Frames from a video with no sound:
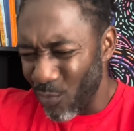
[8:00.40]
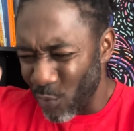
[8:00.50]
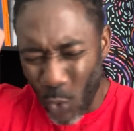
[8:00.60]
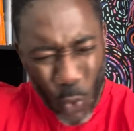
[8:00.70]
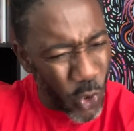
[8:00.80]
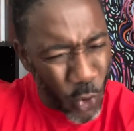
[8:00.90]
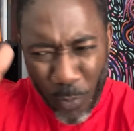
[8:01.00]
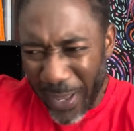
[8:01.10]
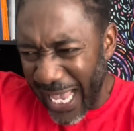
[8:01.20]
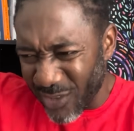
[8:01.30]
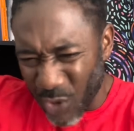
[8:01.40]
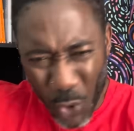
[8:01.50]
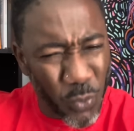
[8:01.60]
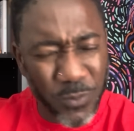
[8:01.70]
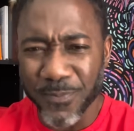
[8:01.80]
Don't go past
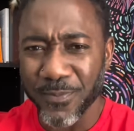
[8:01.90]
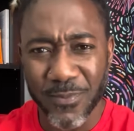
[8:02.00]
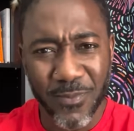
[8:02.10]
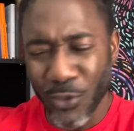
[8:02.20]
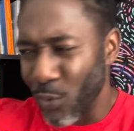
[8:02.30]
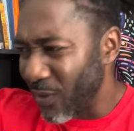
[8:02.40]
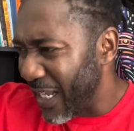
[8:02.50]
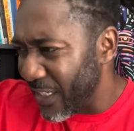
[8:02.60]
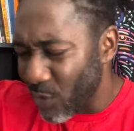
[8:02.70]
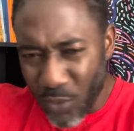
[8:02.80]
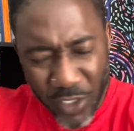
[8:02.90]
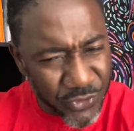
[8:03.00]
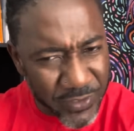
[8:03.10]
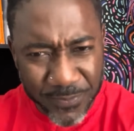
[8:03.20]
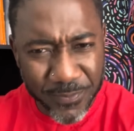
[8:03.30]
go. Don't cut it
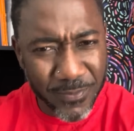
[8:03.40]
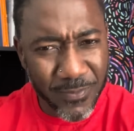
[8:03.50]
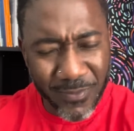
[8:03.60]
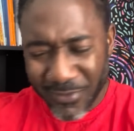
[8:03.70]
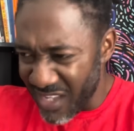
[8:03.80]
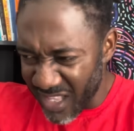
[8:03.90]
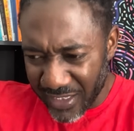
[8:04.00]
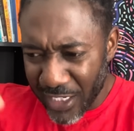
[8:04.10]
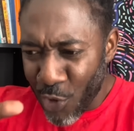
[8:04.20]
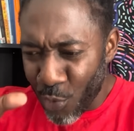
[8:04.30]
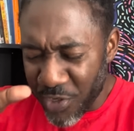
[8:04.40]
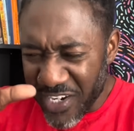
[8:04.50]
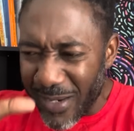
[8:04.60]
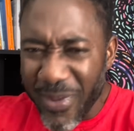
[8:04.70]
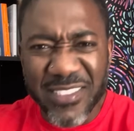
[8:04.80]
200. Nothing. When you
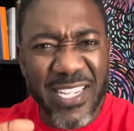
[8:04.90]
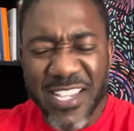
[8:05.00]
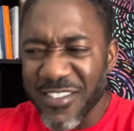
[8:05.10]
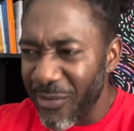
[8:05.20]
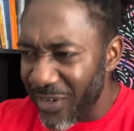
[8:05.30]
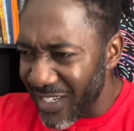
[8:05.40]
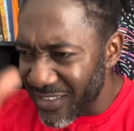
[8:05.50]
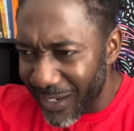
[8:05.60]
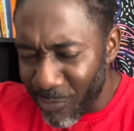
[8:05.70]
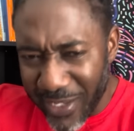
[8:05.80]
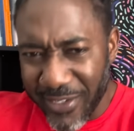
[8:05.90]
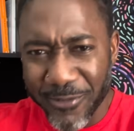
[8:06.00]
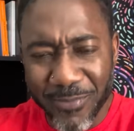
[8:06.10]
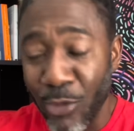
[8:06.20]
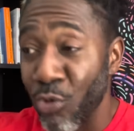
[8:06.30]
hear a man say he's not ready, stop right there.
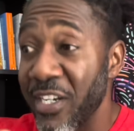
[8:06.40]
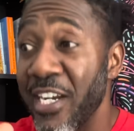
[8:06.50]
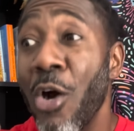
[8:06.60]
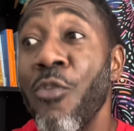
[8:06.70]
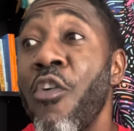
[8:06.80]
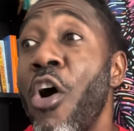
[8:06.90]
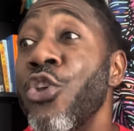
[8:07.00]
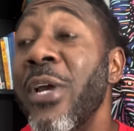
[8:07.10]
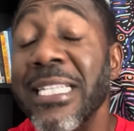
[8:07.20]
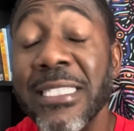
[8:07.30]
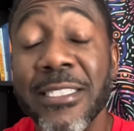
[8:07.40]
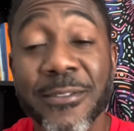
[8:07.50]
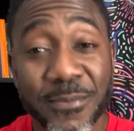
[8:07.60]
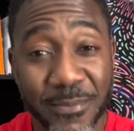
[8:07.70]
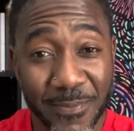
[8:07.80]
I don't care how far you're in.
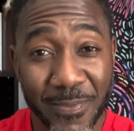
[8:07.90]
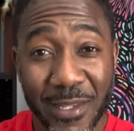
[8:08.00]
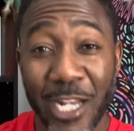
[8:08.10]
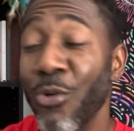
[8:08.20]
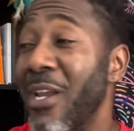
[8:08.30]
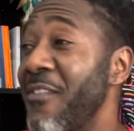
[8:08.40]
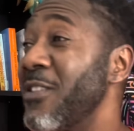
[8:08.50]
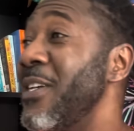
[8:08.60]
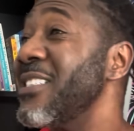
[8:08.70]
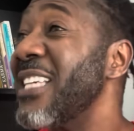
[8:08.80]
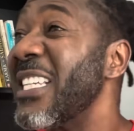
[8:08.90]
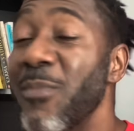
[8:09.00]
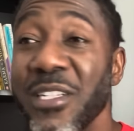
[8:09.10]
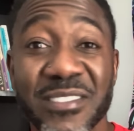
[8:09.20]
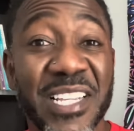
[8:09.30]
I don't care if it's been 6
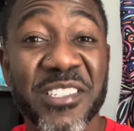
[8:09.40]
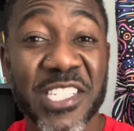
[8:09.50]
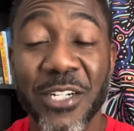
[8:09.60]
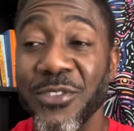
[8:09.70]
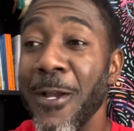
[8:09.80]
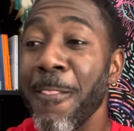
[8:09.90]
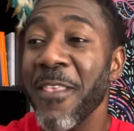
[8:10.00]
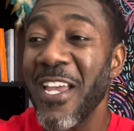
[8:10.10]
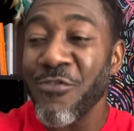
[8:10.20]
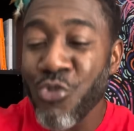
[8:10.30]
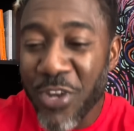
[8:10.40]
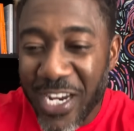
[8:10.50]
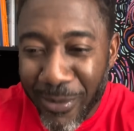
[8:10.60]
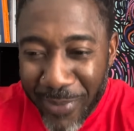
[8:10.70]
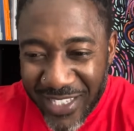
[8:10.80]
months, 6 years. If you hear
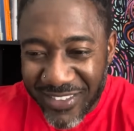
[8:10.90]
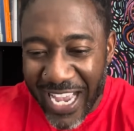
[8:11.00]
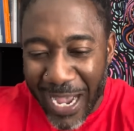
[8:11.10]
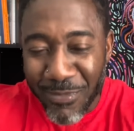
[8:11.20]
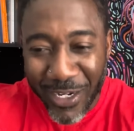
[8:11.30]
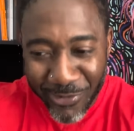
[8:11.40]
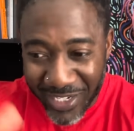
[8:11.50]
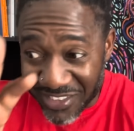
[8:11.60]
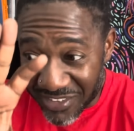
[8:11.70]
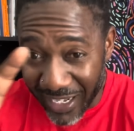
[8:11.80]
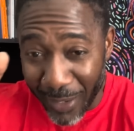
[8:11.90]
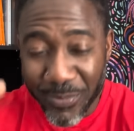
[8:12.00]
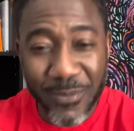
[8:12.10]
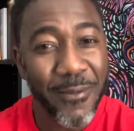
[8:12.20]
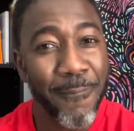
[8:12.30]
a man say, I'm not ready, stop.
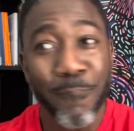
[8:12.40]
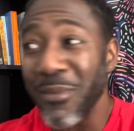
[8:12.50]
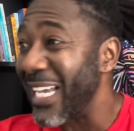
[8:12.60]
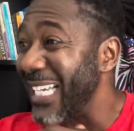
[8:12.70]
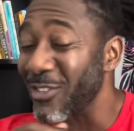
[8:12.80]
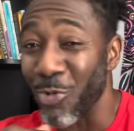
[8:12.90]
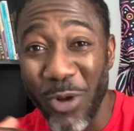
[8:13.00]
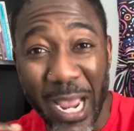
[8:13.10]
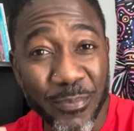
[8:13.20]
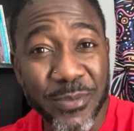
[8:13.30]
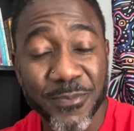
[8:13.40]
It's a wrap.